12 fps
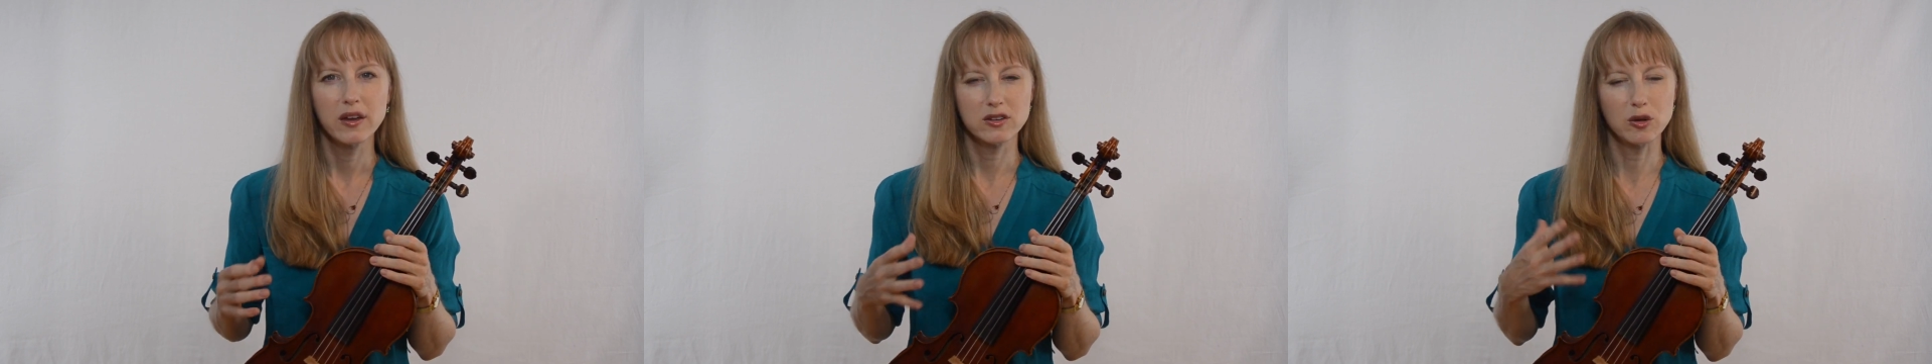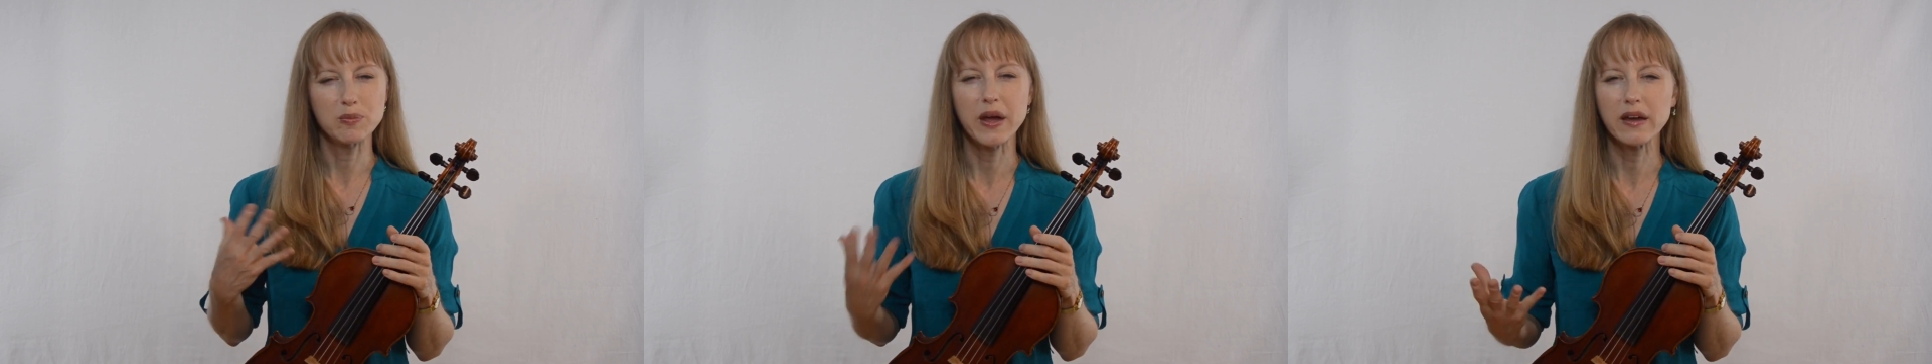
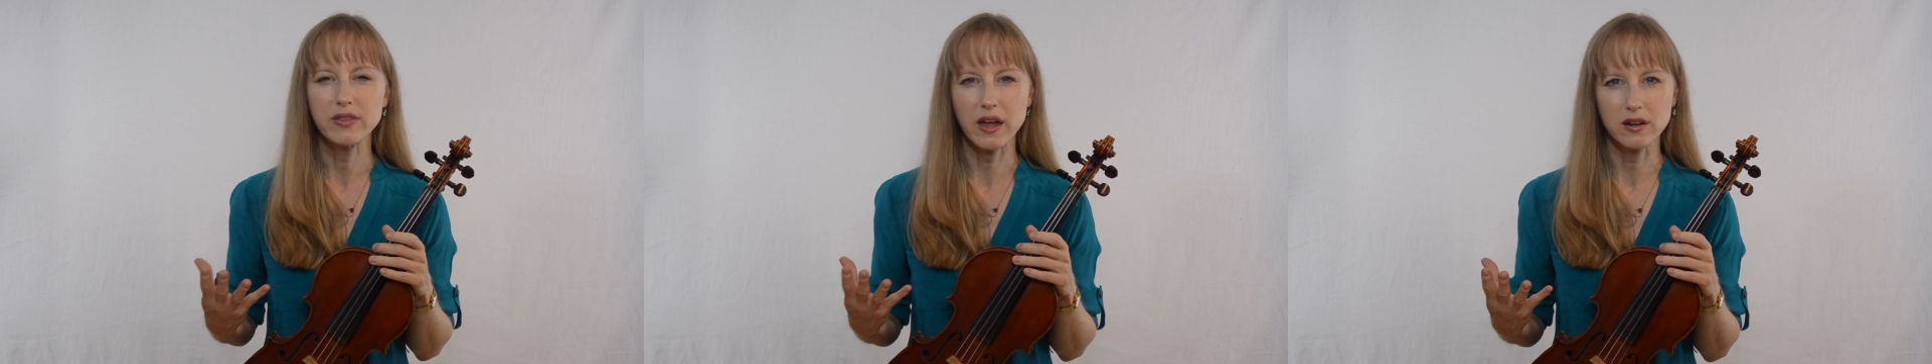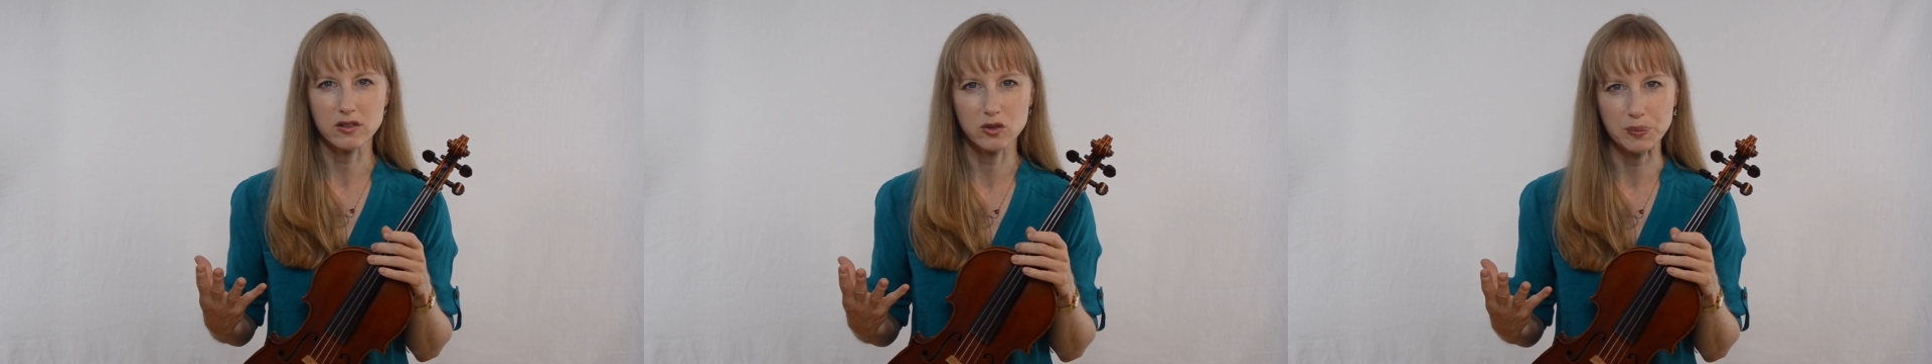to make
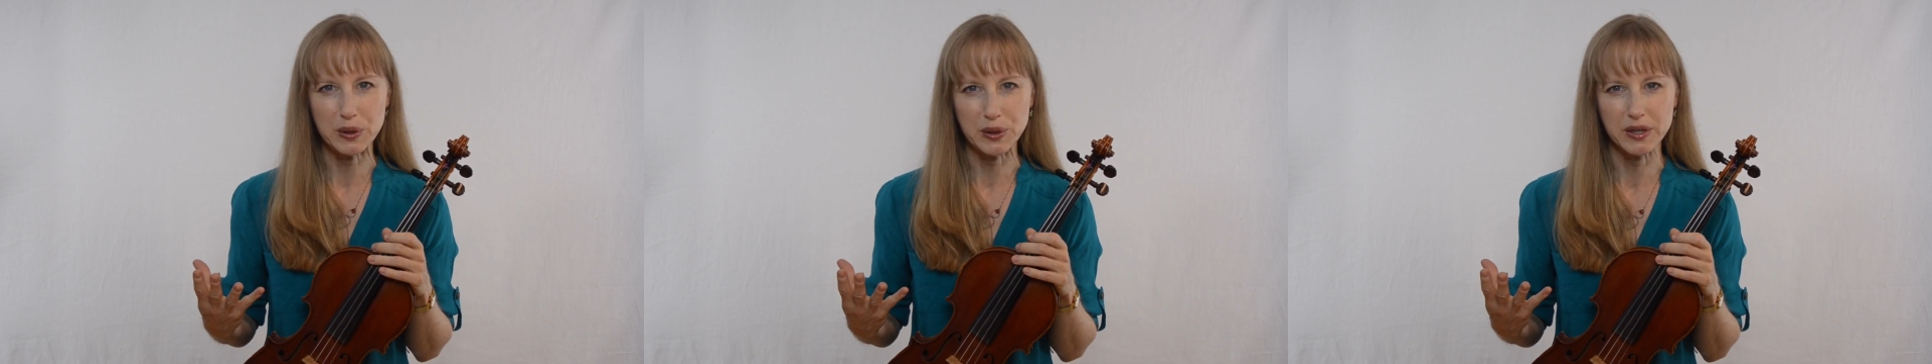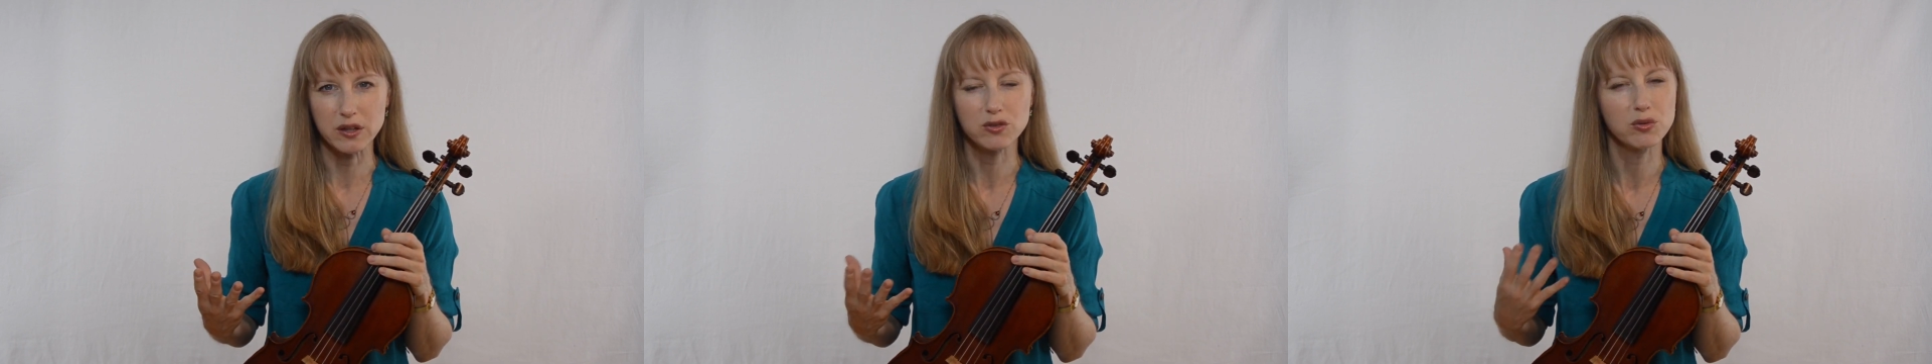that
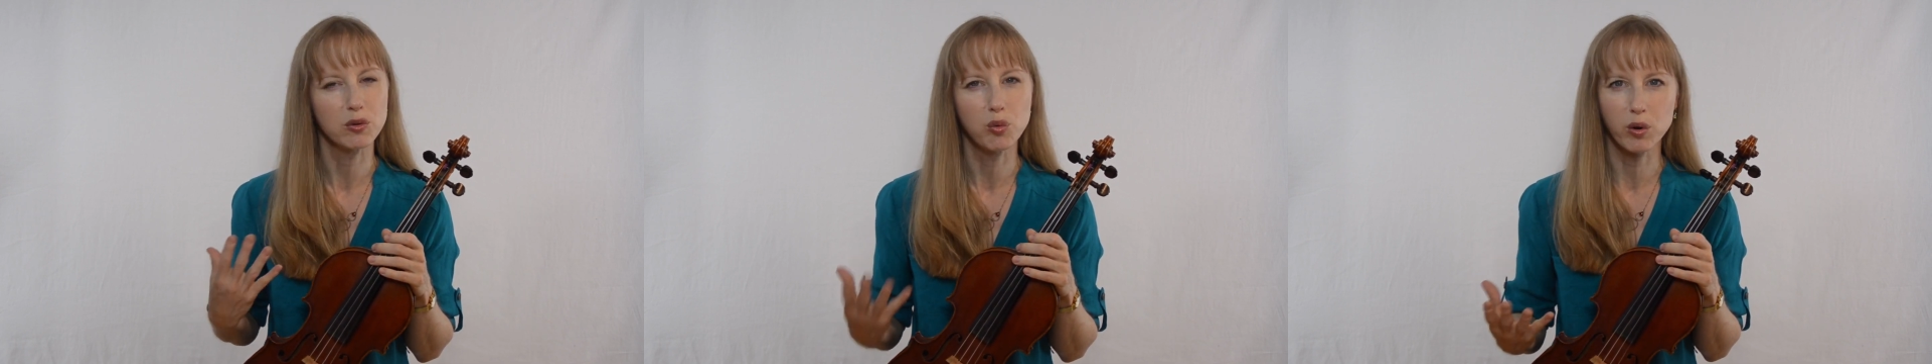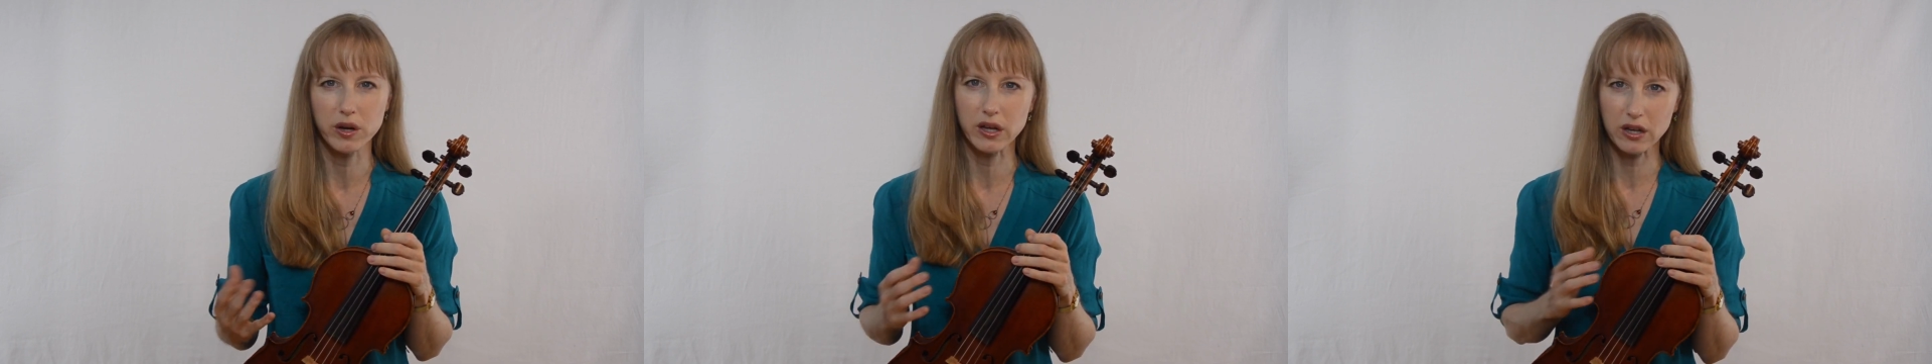experience
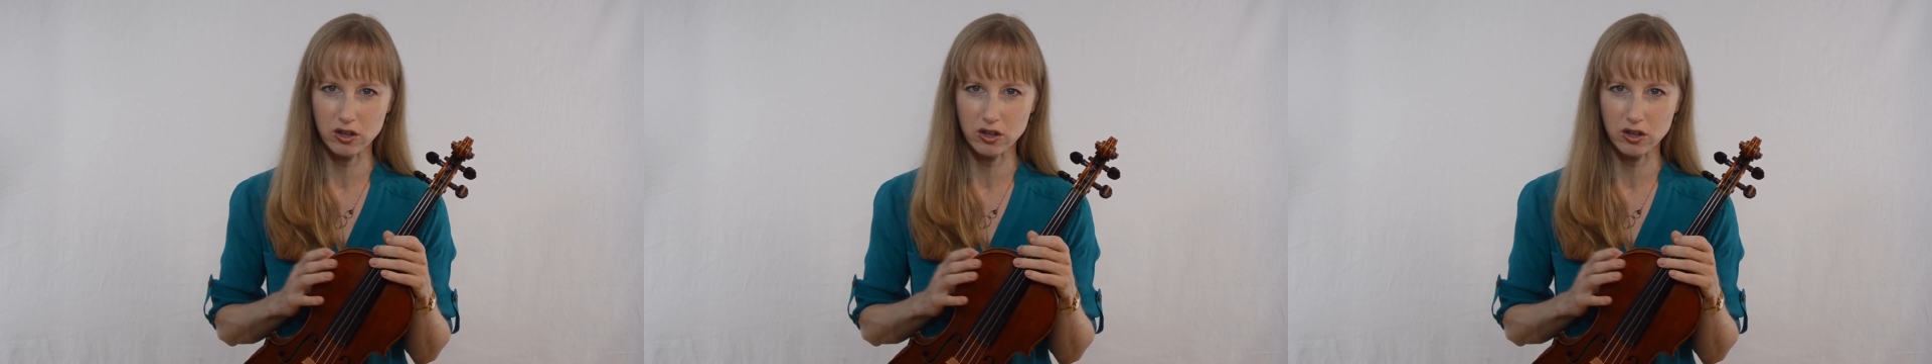rewarding